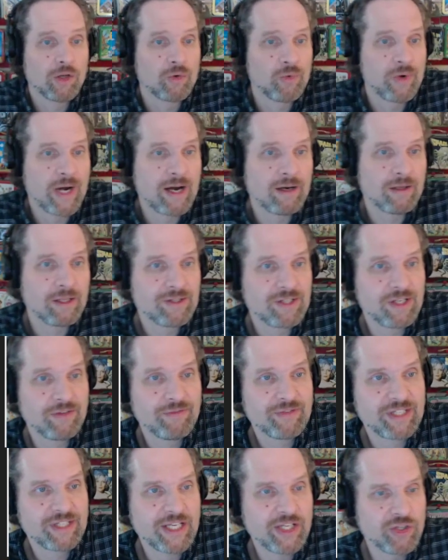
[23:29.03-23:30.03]
rare. Let's see
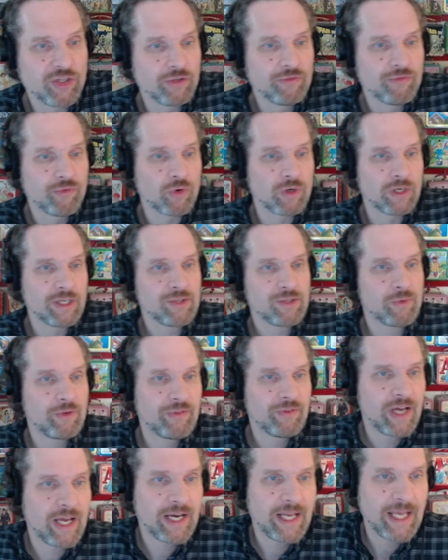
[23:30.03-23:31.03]
if it's any good for us.
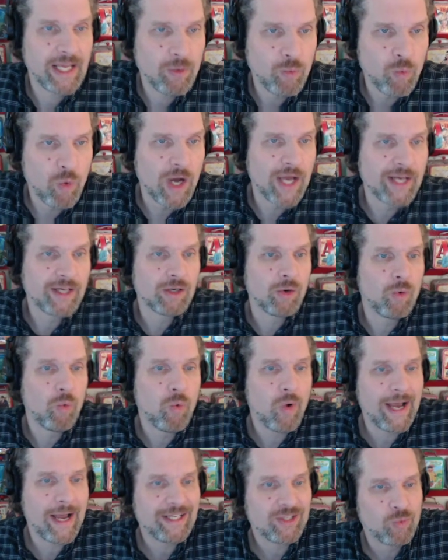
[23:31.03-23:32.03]
We've got a 1
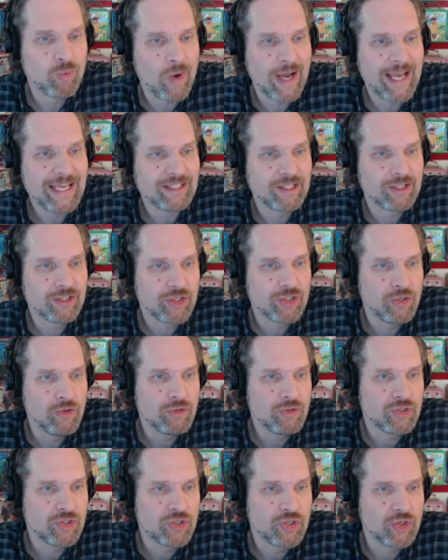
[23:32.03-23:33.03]
white
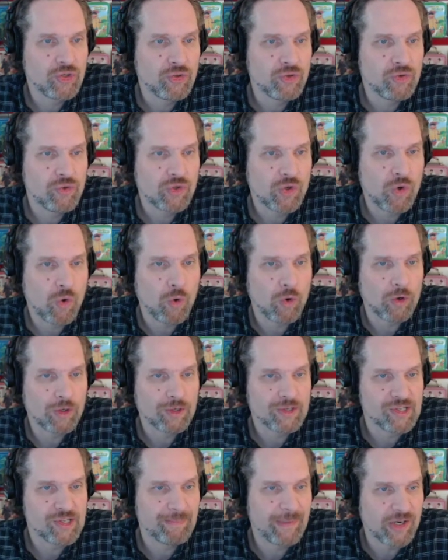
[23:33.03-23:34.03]
2/2 core
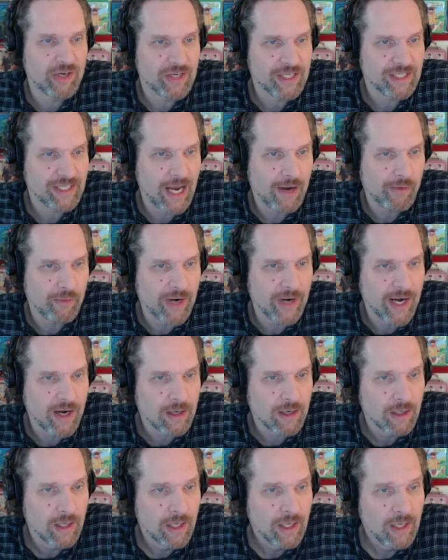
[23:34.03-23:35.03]
spirit at
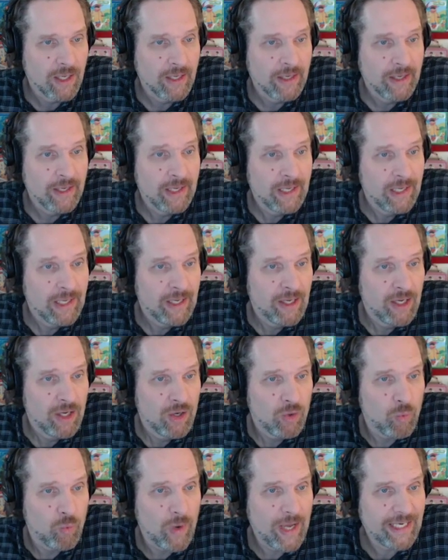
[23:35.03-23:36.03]
rare.
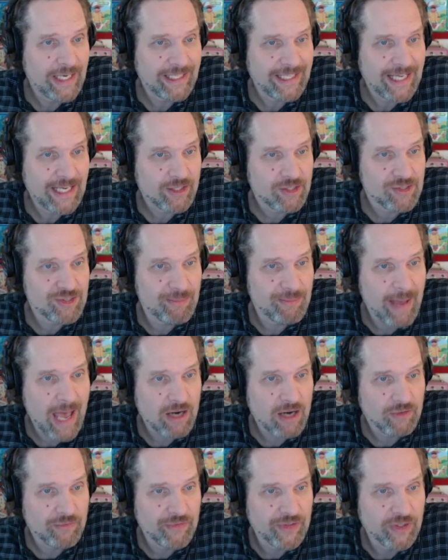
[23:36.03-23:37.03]
When it enters the
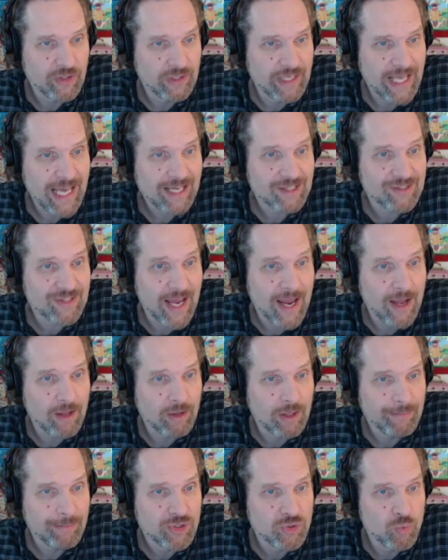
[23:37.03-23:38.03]
battlefield,
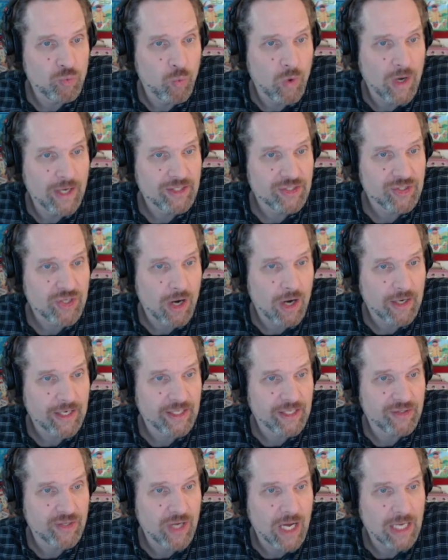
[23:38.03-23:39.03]
exile up to 1
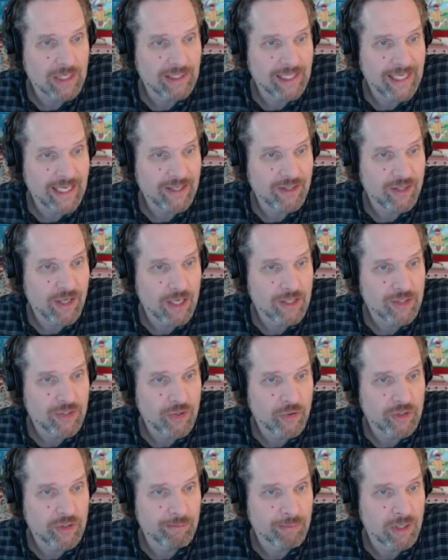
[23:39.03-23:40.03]
target non-land,
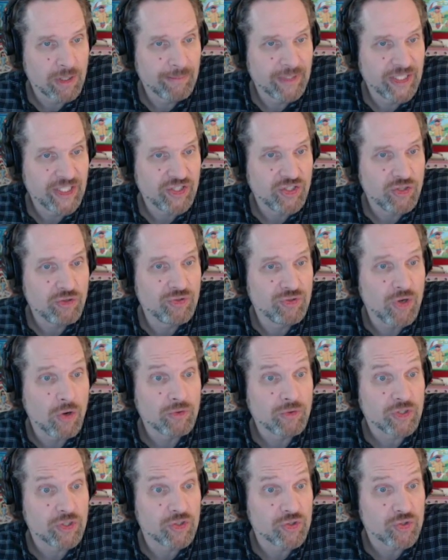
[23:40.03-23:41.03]
non-token permanent you
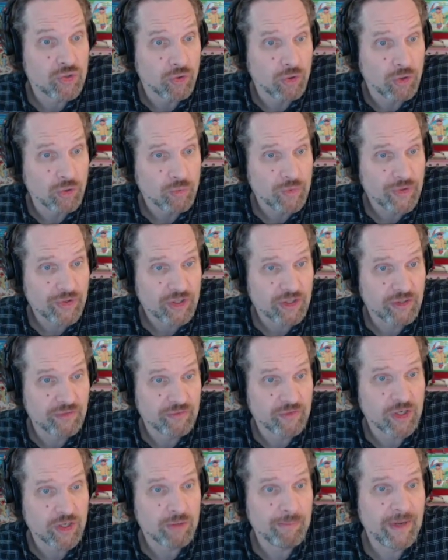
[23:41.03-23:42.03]
don't control with
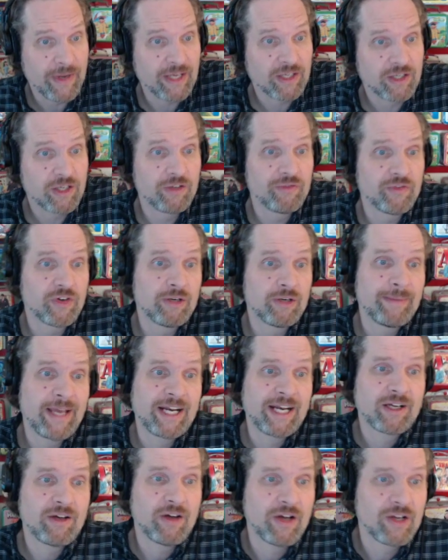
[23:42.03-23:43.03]
converted
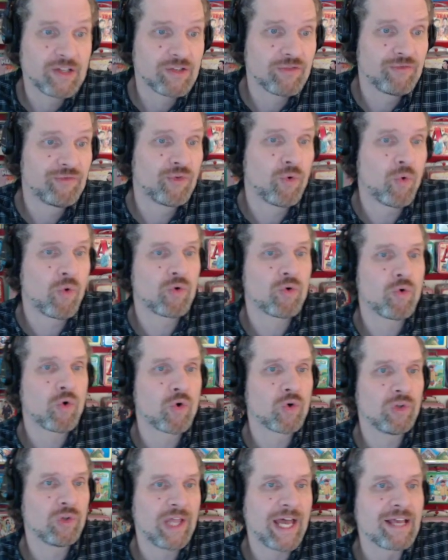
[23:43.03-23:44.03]
mana cost 4
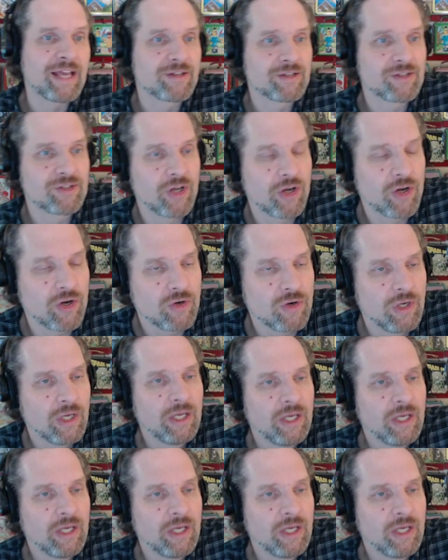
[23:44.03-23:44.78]
or less. So,